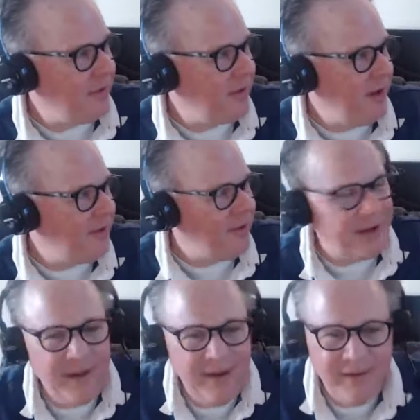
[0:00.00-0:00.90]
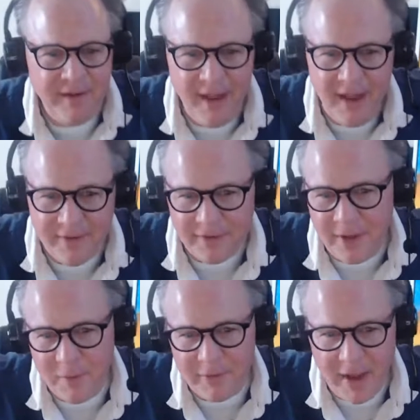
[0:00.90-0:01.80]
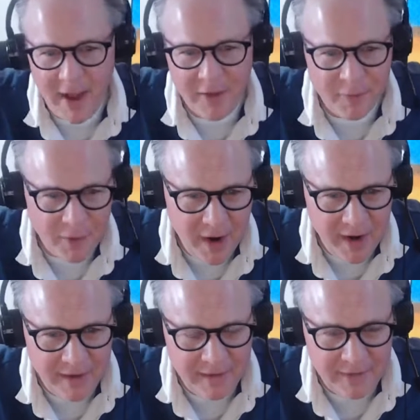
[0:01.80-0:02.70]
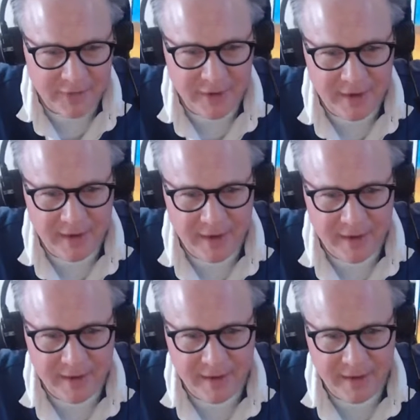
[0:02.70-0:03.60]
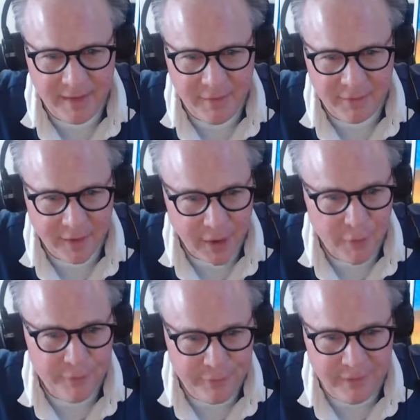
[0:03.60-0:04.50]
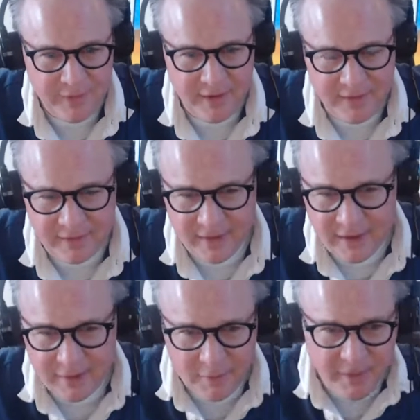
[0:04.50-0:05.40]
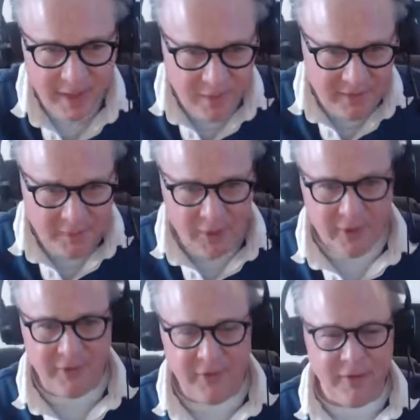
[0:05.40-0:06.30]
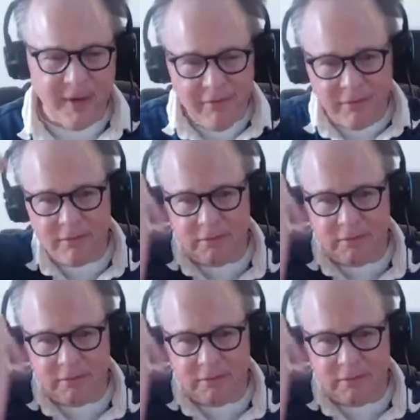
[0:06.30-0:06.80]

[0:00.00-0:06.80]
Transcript: it was nice and clear today. The sun was out. It's bright. Actually, I think it was in the low 50s, and it'll be that way tomorrow too. And then.